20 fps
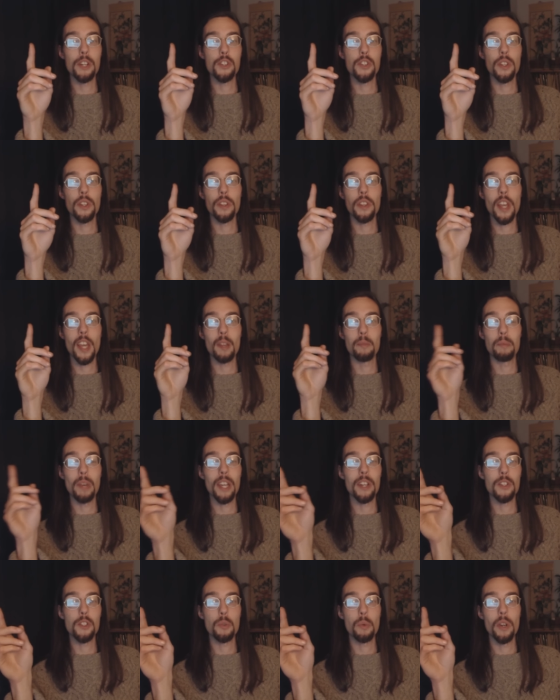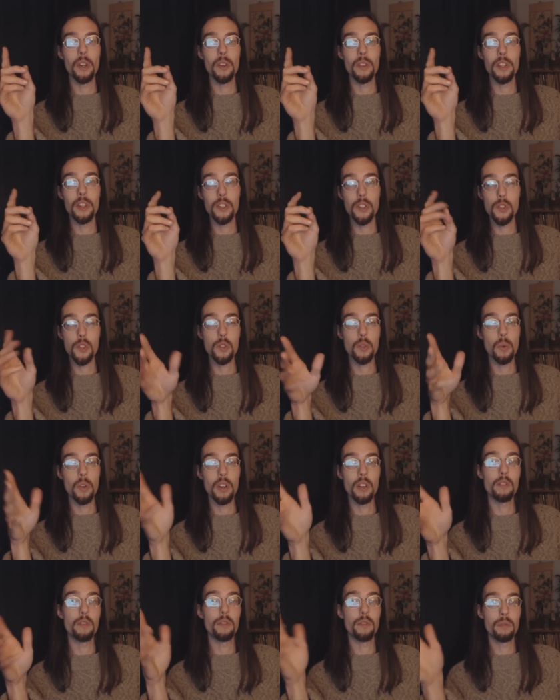mentioned that they had made a Twitter that just
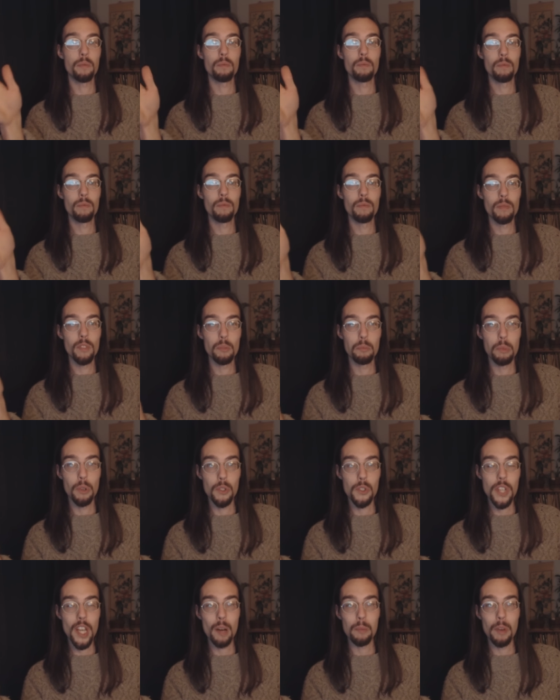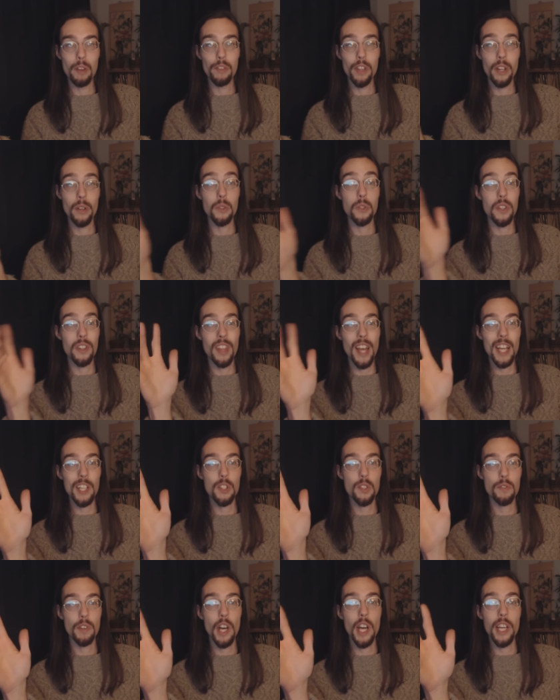sort of puts out my videos.
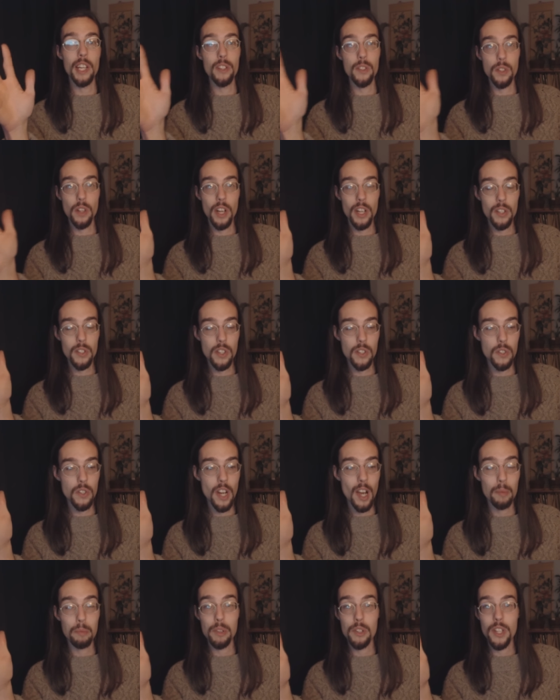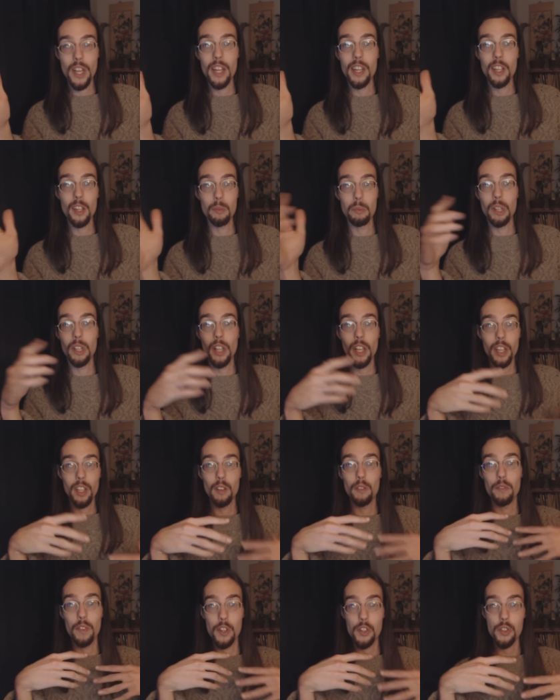That's fine as long as it's not pretending to be like
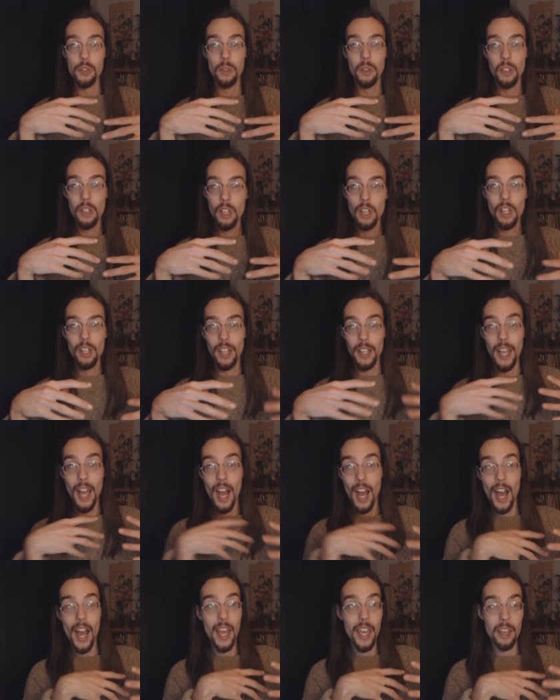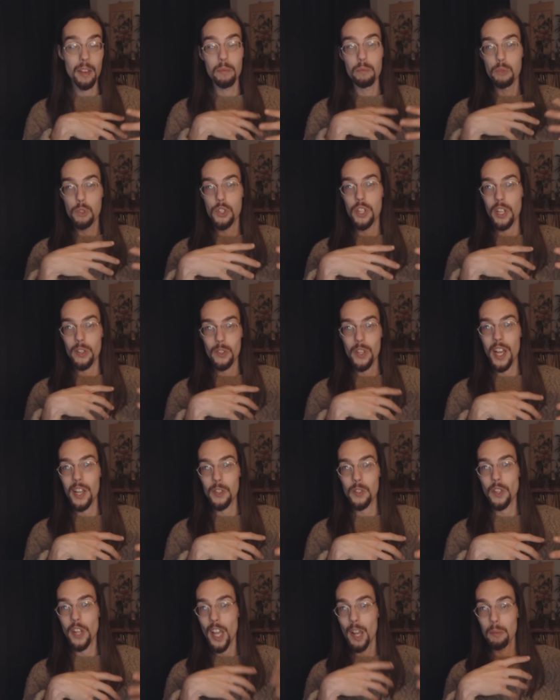an official, like I
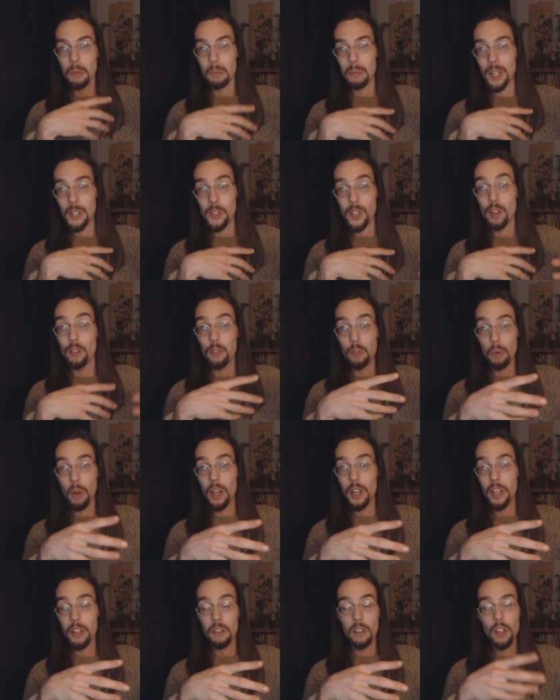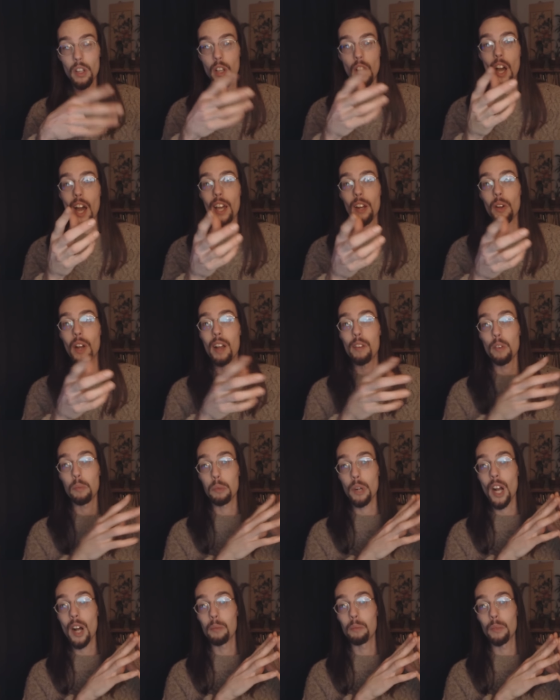Styxhexenhammer myself run it. I don't have
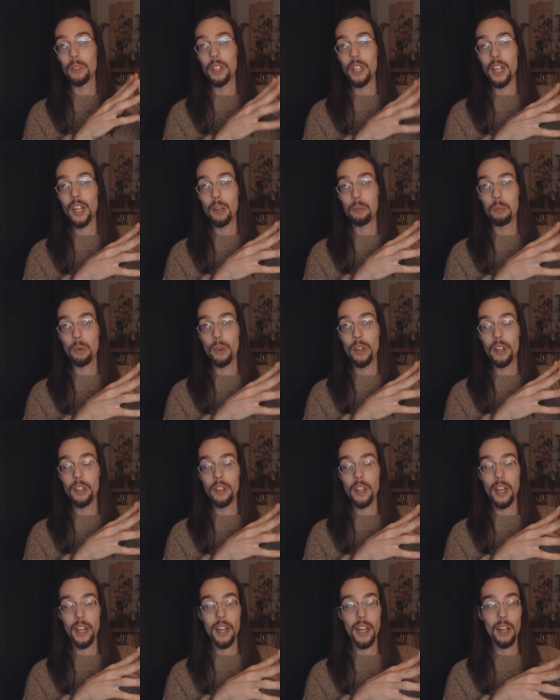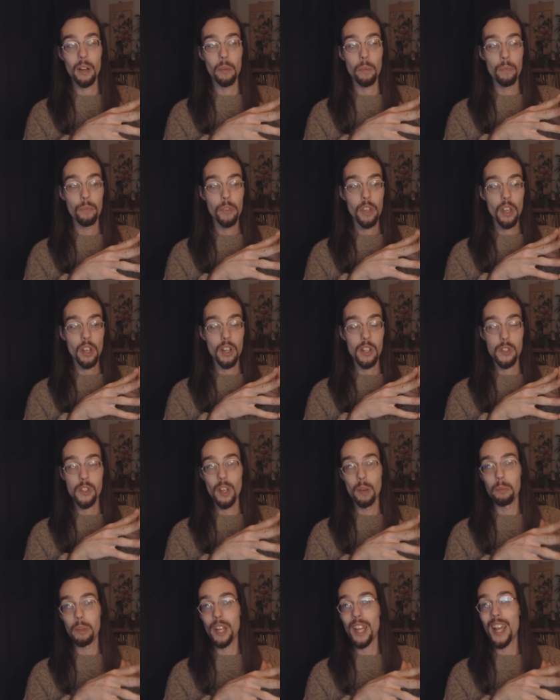a problem with that. I pointed that out. Uh,
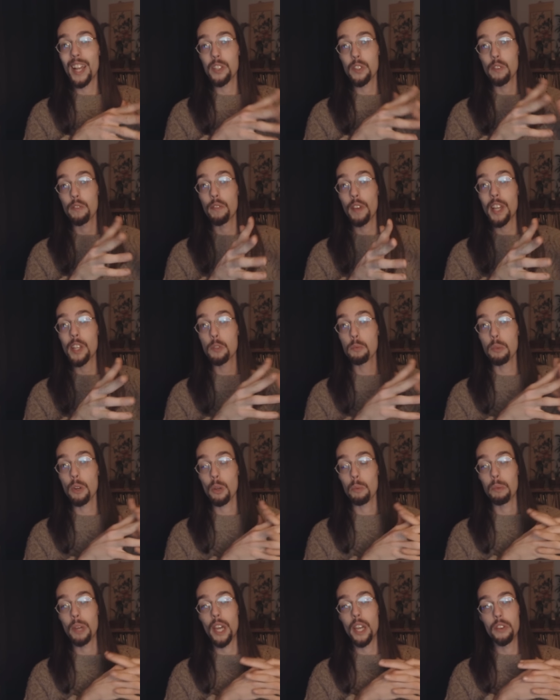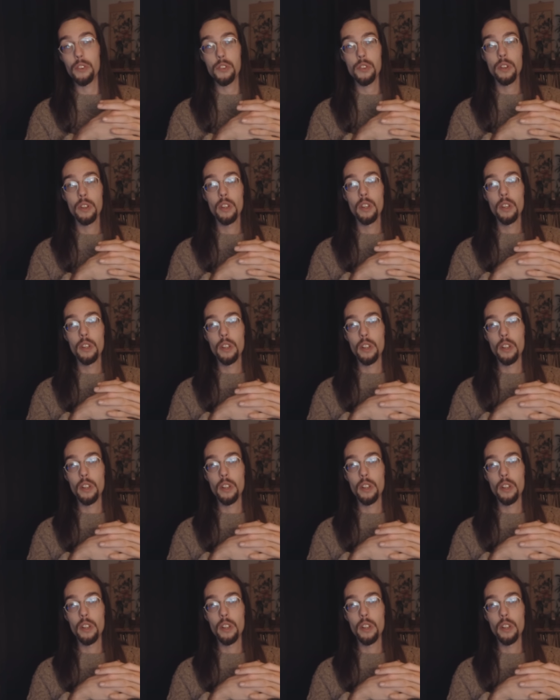somebody has a Facebook page